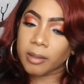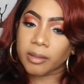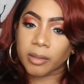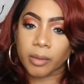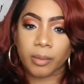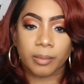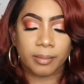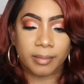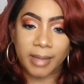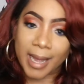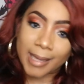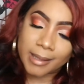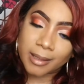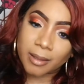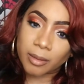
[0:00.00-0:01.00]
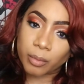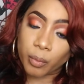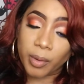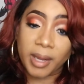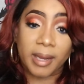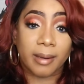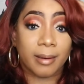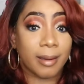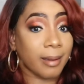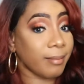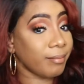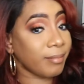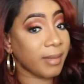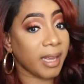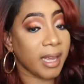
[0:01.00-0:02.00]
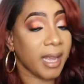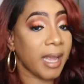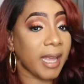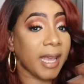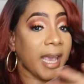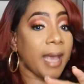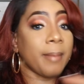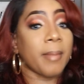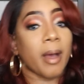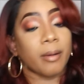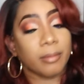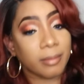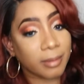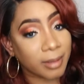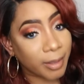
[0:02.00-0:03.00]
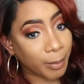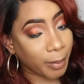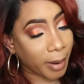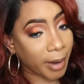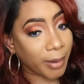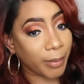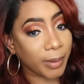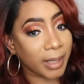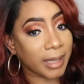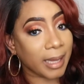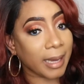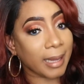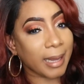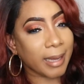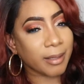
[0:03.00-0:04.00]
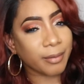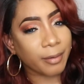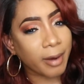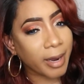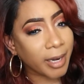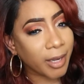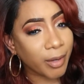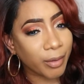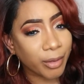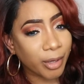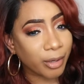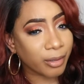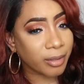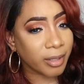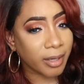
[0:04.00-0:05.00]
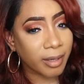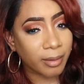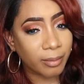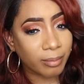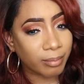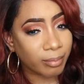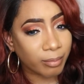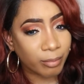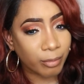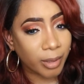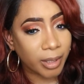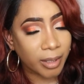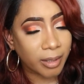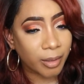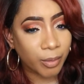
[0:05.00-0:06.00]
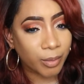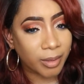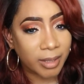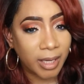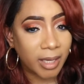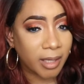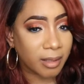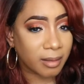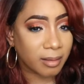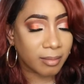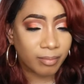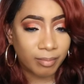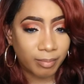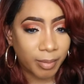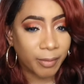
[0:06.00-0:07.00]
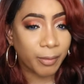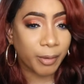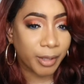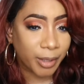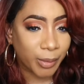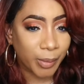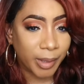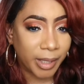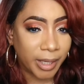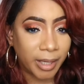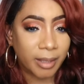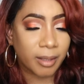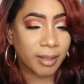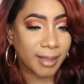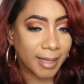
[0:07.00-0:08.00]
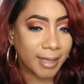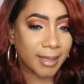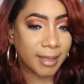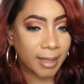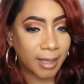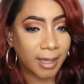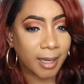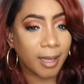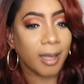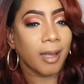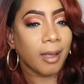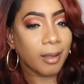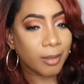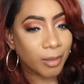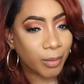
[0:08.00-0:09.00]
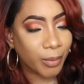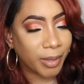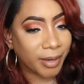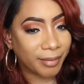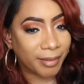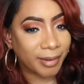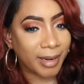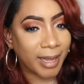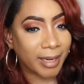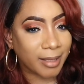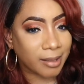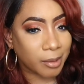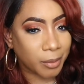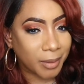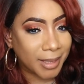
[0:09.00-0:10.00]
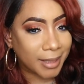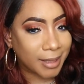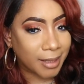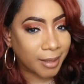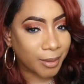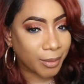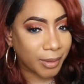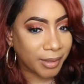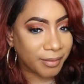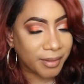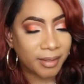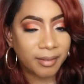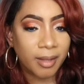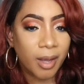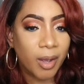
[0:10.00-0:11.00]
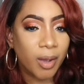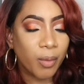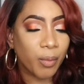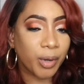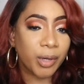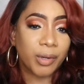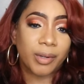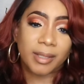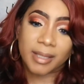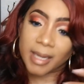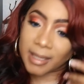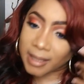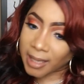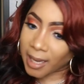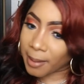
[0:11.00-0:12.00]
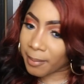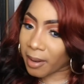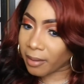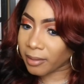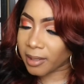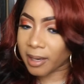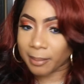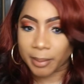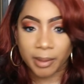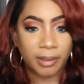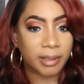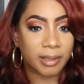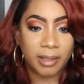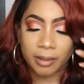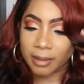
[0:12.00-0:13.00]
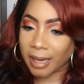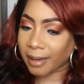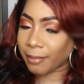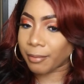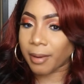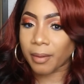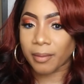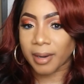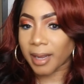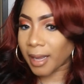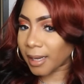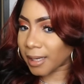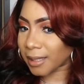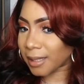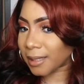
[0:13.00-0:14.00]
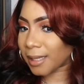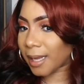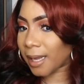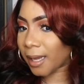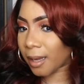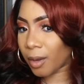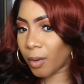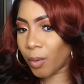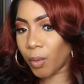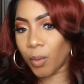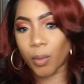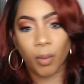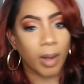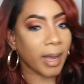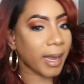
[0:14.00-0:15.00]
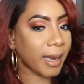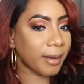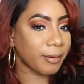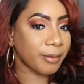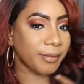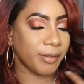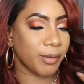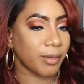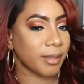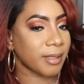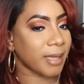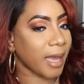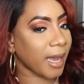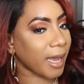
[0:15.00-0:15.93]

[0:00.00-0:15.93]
So that's when it came out, the prior week, like last Friday or Thursday, one of those days before the 28th. Today's Sunday, so whatever that is, 26th, 25th, one of those days it came out, and I purchased it like right when I got, because I was like, oh, I gotta review this.